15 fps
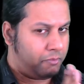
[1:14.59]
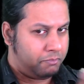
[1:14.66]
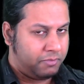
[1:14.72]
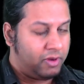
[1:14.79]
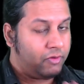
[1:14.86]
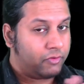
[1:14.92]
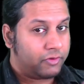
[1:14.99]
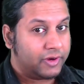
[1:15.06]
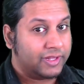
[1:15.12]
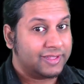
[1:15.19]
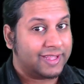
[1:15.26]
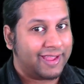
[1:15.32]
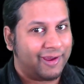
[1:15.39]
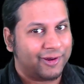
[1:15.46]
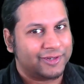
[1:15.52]
mirroring
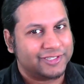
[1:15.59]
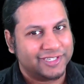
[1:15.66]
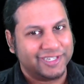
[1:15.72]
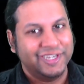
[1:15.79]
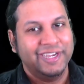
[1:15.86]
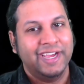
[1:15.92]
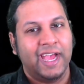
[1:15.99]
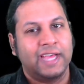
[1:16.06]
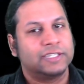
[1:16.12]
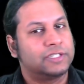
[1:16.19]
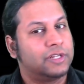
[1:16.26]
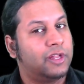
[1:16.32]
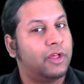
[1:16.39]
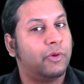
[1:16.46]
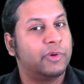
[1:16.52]
the character as
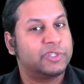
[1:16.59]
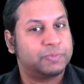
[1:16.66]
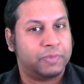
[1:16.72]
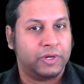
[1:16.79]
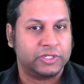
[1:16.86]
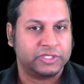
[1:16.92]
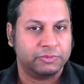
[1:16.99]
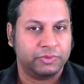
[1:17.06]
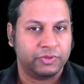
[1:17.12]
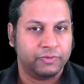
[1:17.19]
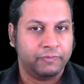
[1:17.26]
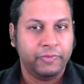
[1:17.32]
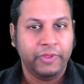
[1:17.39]
low as possible.